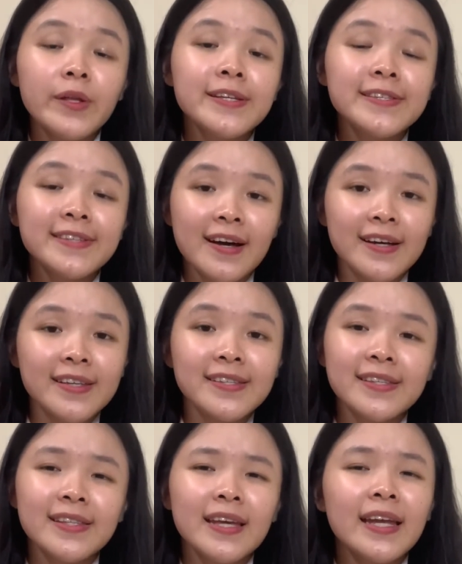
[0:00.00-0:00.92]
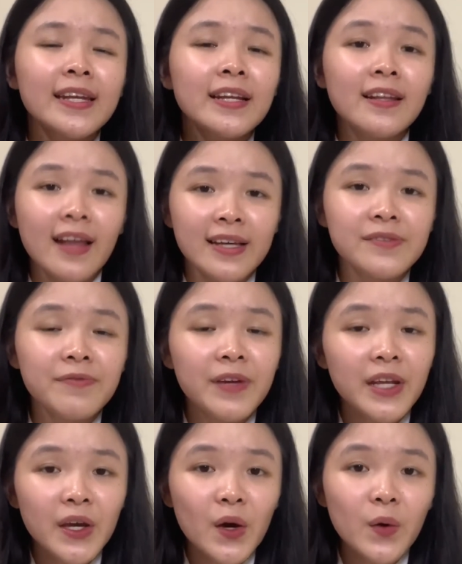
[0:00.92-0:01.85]
discussed in the last
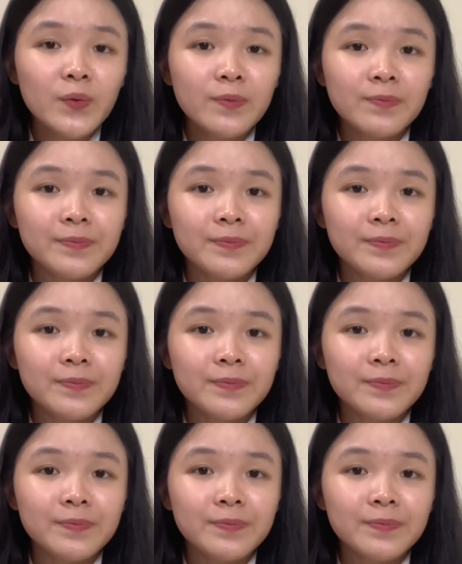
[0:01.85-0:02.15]
video?